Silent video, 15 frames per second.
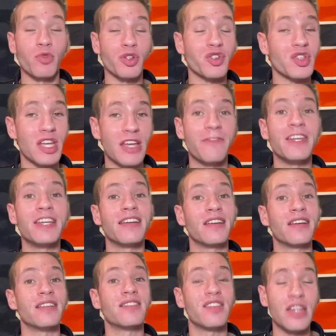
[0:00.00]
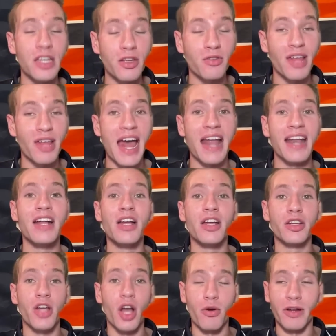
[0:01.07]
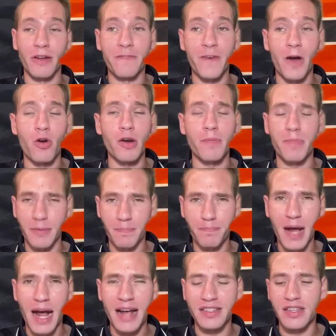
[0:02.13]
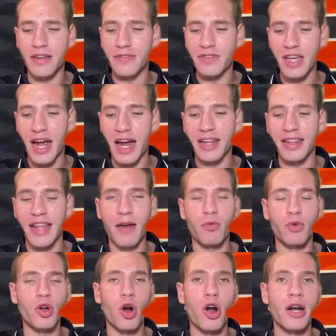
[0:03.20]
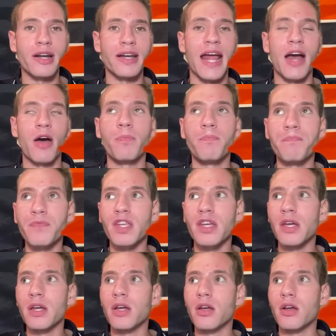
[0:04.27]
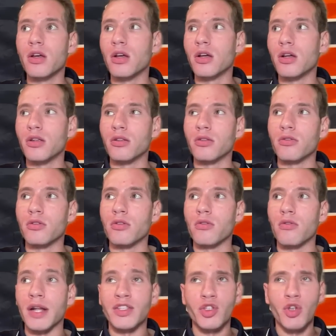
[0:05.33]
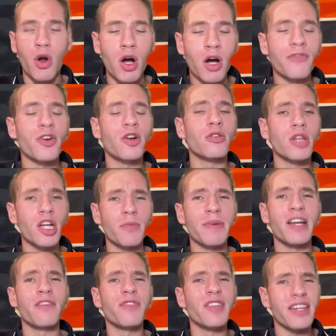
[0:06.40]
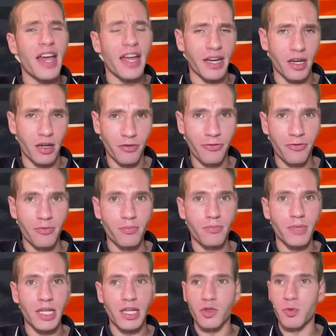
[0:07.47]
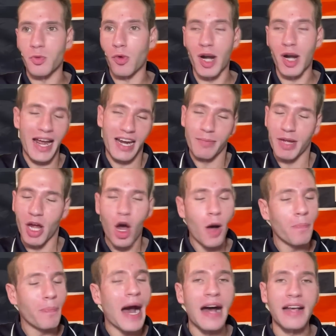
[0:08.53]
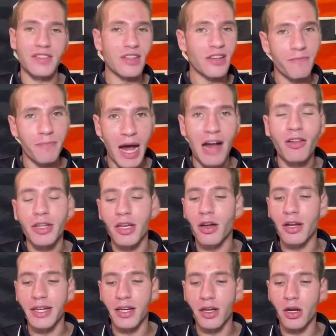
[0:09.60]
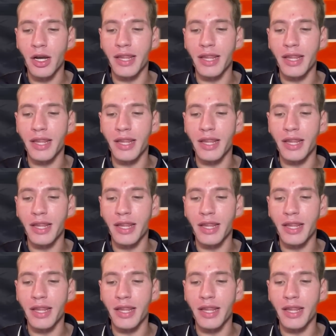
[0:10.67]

We'll see if he can continue that going forward, but positive sign in that regard. Now, let's go over a little bit of the negative, because we're not going to be all positive Polly on here.